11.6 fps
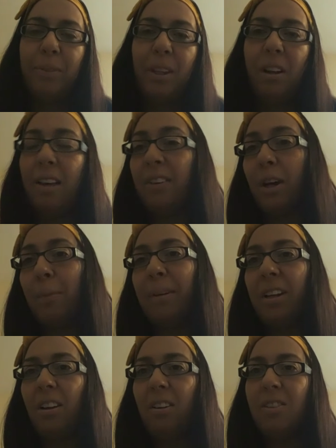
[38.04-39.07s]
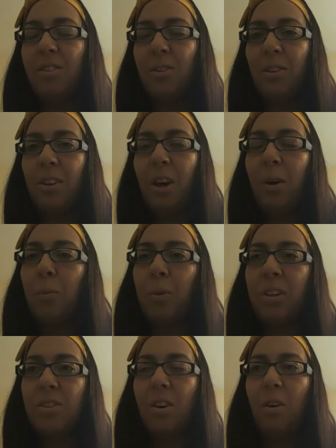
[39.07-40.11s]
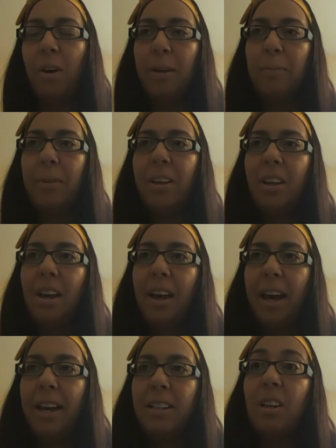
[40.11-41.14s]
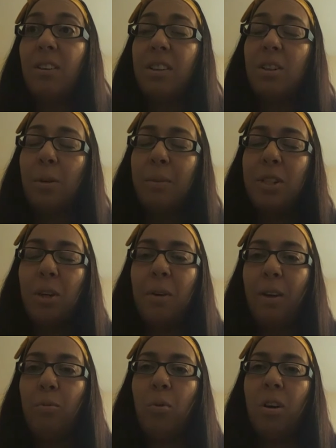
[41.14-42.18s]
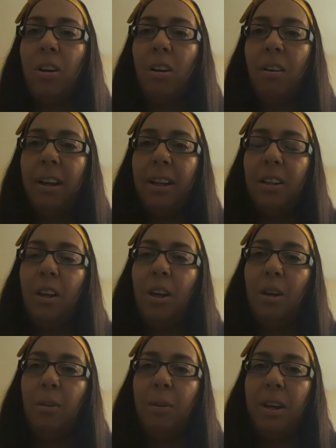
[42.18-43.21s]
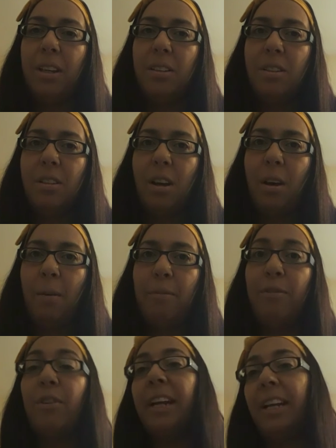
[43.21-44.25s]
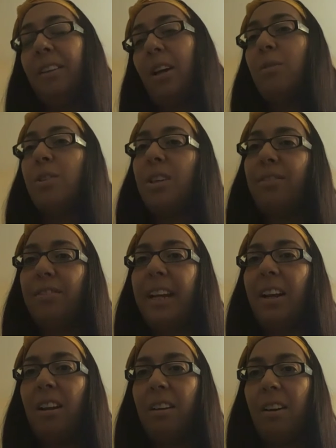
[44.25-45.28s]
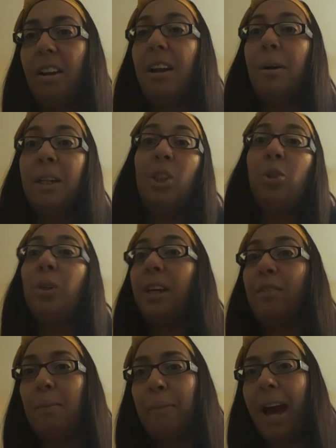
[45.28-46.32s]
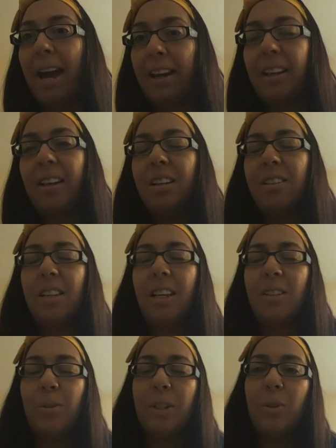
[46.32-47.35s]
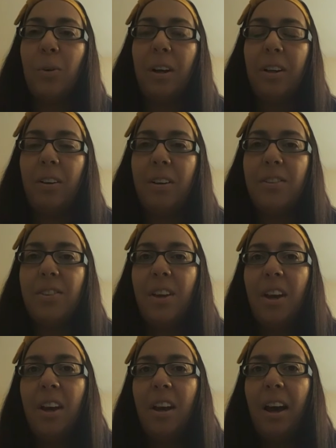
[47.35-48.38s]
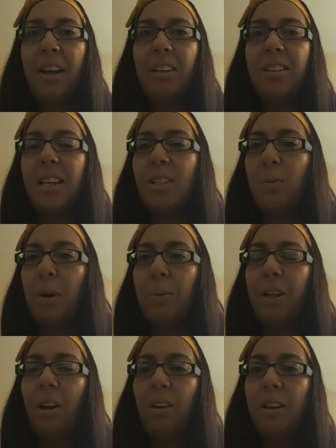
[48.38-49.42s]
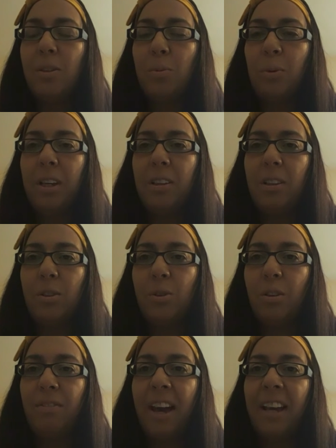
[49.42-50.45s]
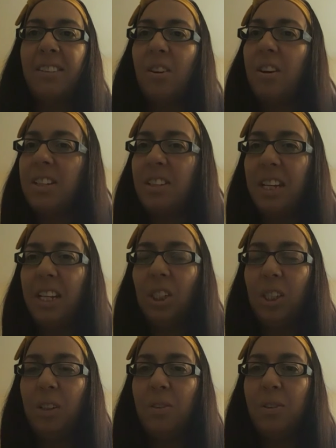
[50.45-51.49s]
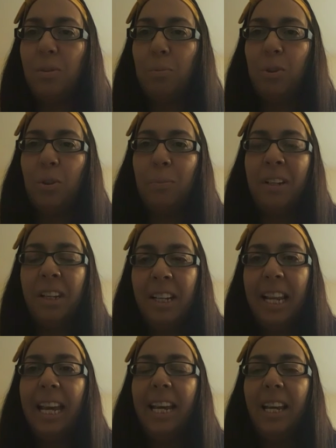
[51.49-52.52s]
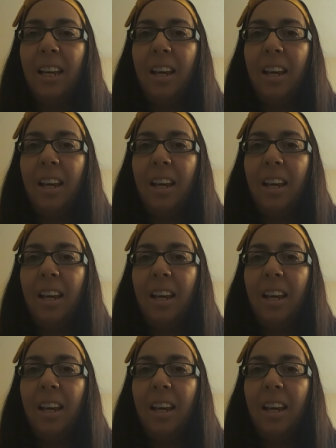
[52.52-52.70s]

I'll have a couple of clients on the go at one time. And a lot of the time I do have one client who is free, that I'll do free. I enjoy giving back, so that's always quite nice. And I tend to work with clients with sort of anxiety issues predominantly.